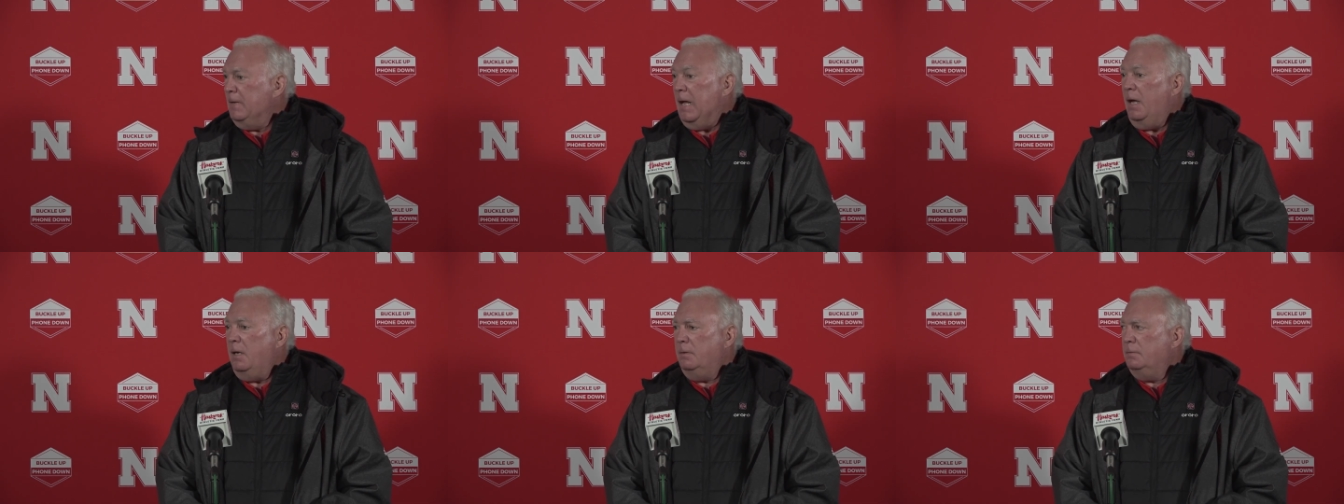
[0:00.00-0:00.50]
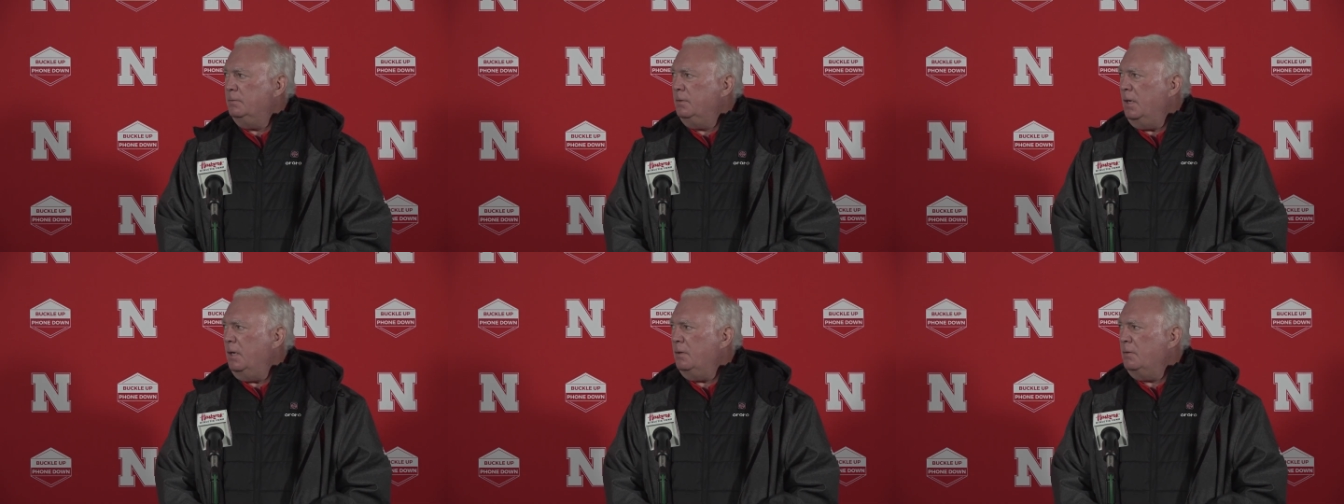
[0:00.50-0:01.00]
Yeah,
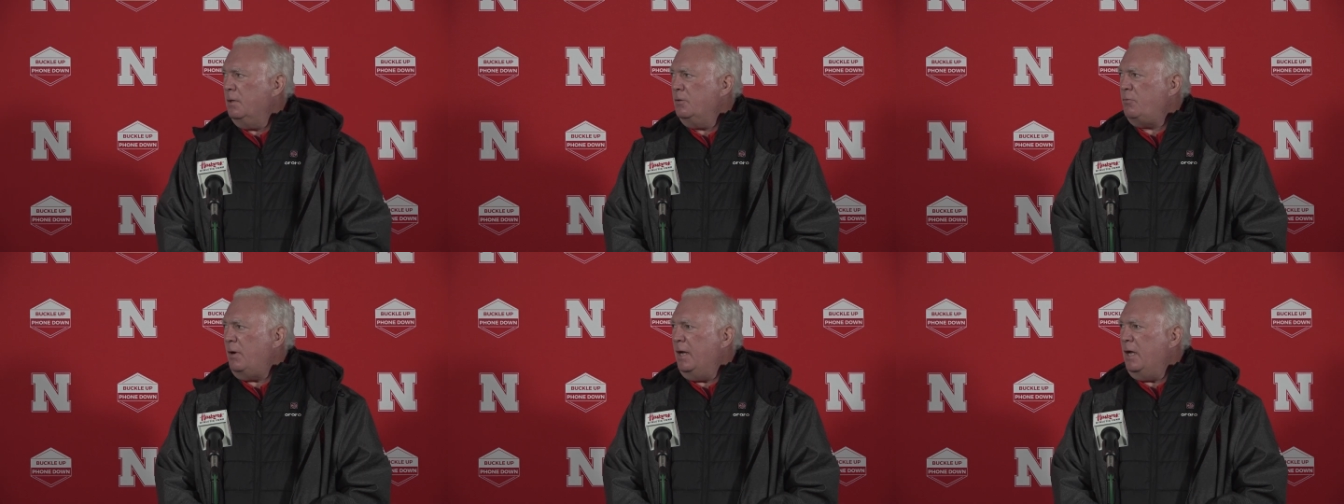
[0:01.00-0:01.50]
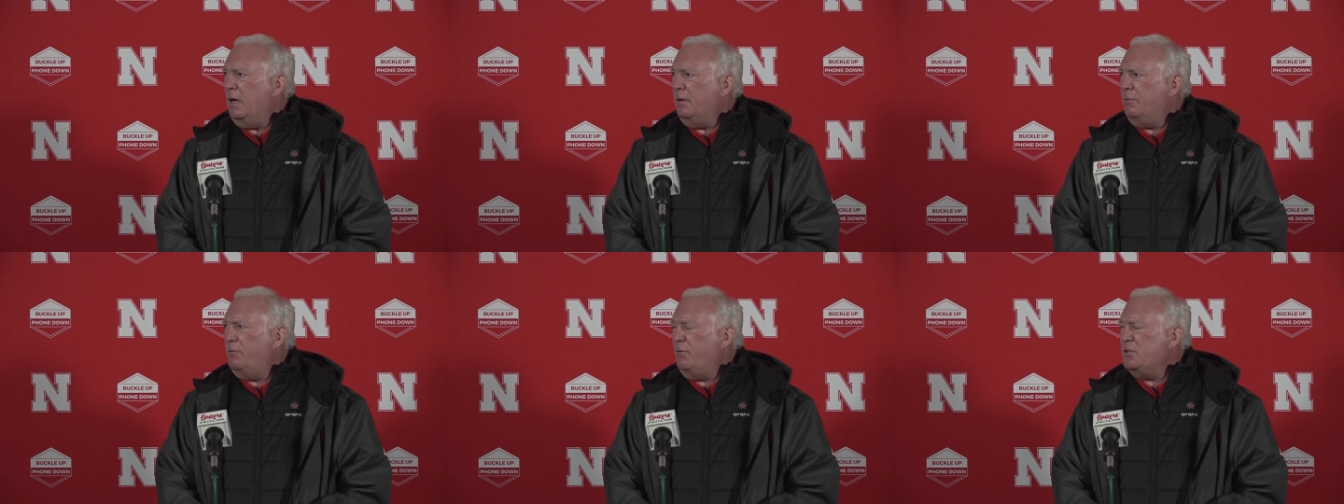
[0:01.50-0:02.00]
yeah. That's why you got
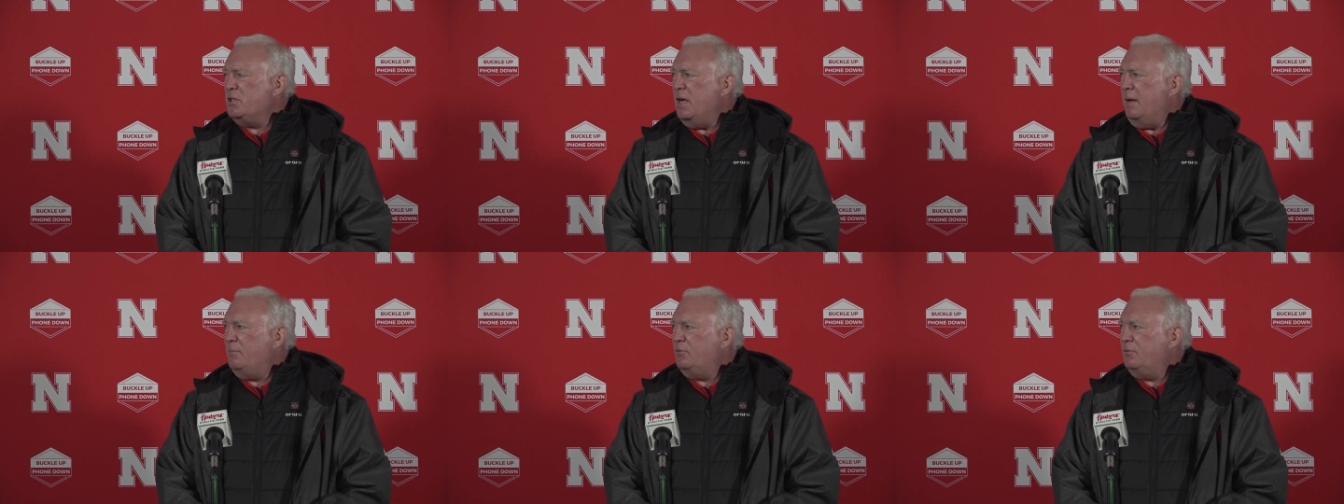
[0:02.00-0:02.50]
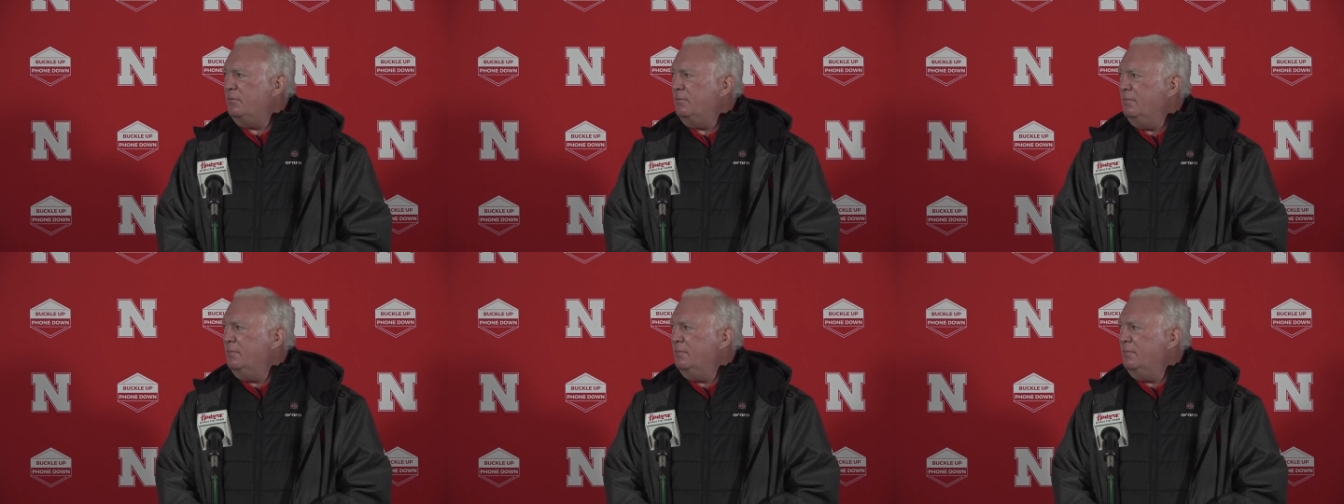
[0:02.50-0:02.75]
three snaps.